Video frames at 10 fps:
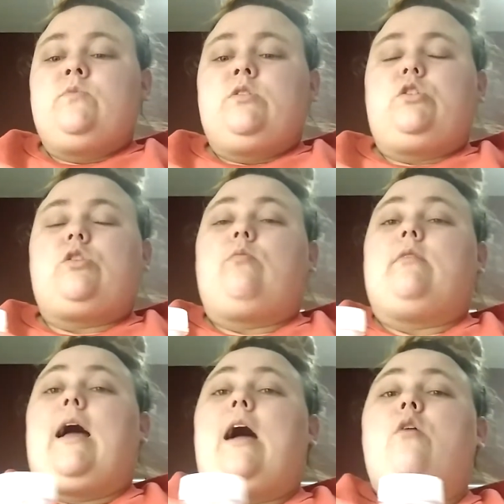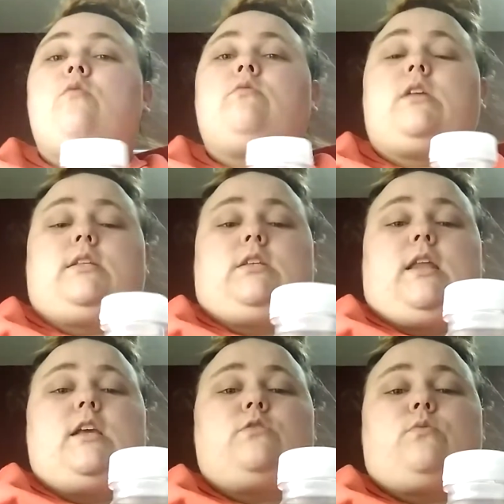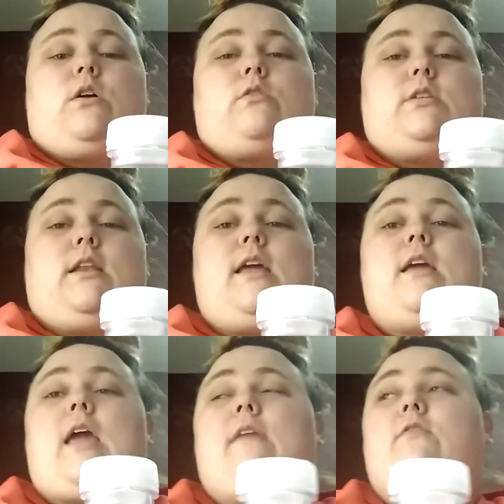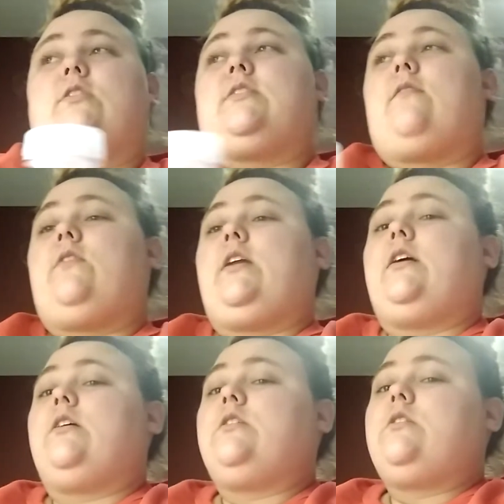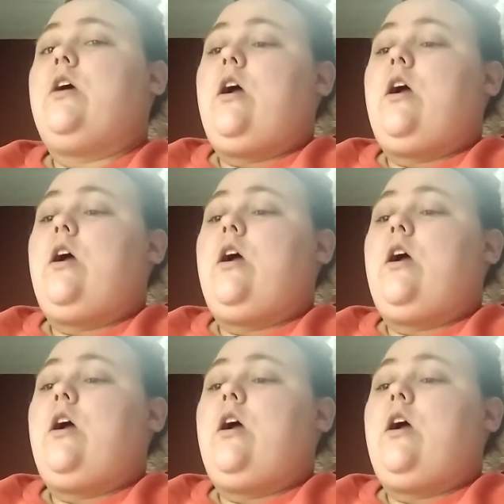So now, in today's world, after 7 years,